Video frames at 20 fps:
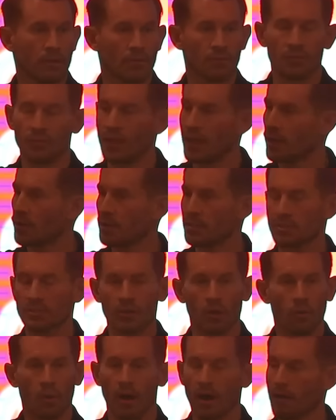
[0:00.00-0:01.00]
There is
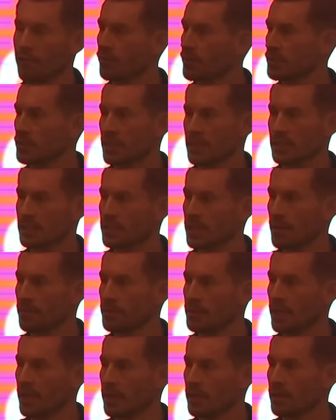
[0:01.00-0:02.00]
no offers
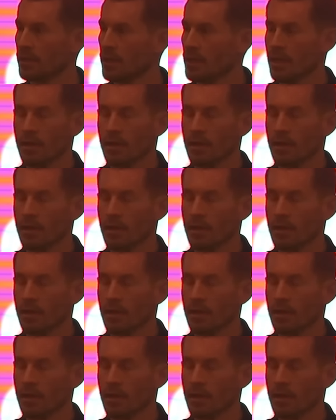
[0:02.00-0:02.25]
accepted.